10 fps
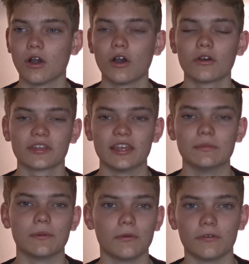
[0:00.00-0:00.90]
are
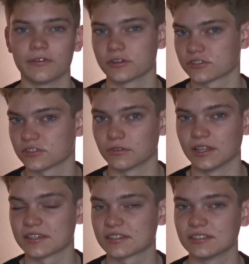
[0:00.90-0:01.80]
capable of functioning on
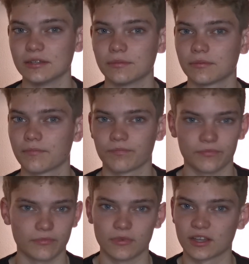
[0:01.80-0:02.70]
less sleep,
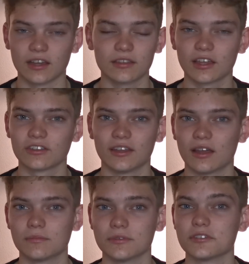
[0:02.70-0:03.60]
cut down the
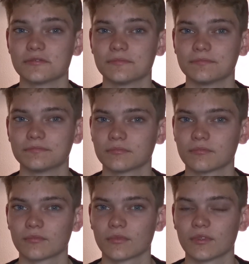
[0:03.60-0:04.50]
numbers.
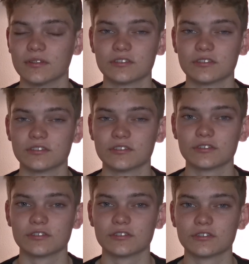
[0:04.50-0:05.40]
Until you
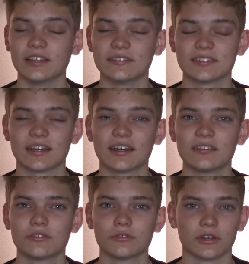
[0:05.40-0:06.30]
start feeling
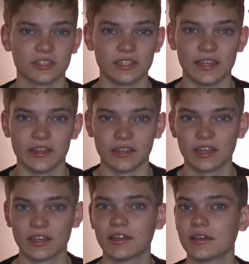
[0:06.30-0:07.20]
tired throughout the day,
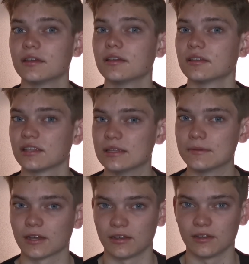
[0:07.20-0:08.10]
keep
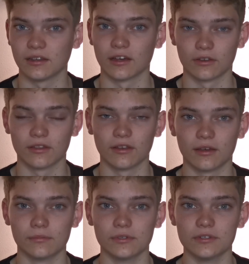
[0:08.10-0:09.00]
cutting down on the
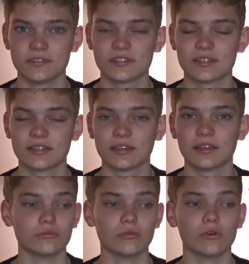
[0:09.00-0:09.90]
numbers,
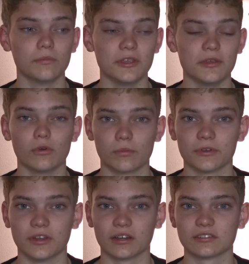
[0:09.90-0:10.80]
will be more
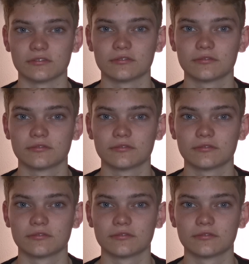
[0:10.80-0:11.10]
productive.